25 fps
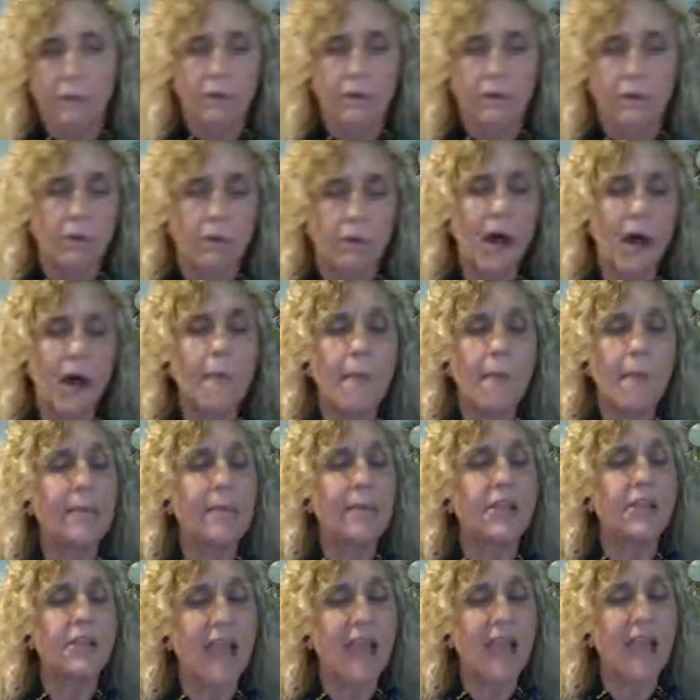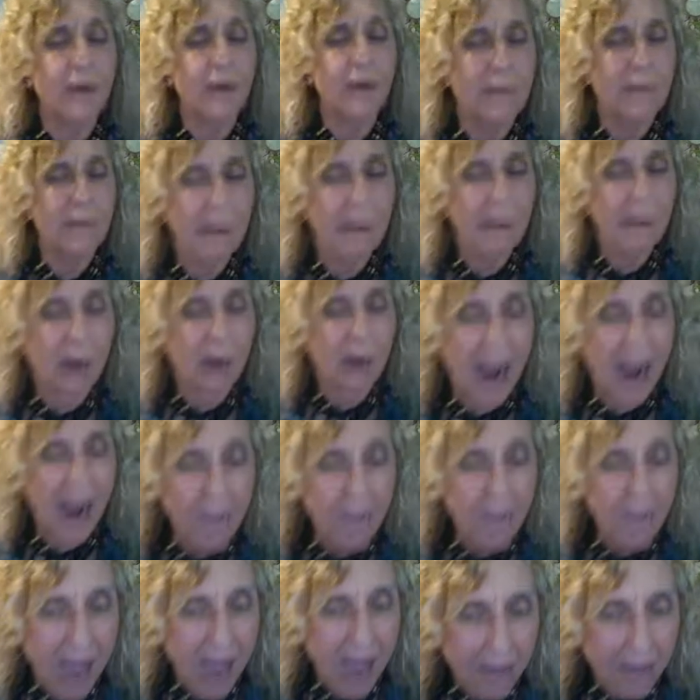well, but you got to remember,
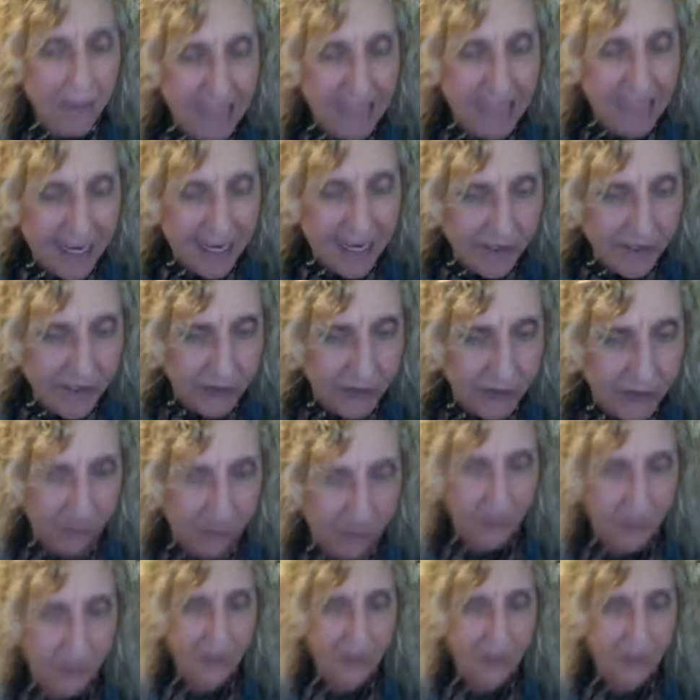I'm a dancer.